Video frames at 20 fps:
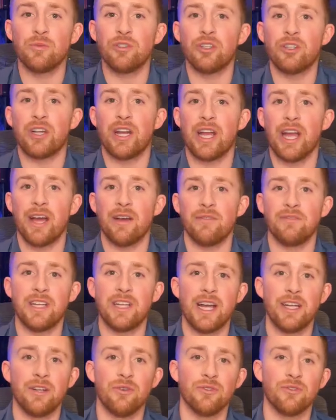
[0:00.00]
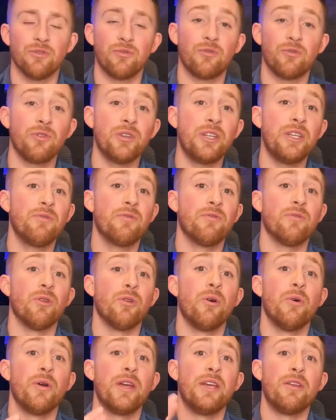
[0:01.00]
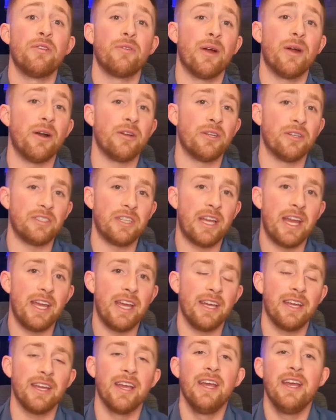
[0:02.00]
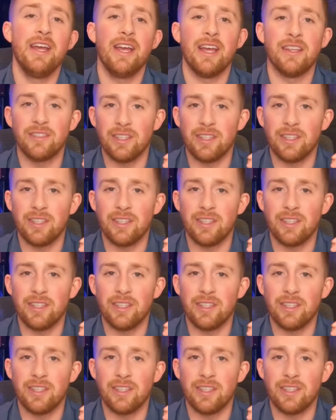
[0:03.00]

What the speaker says: That's when you're going to have dinos free flowing throughout your tank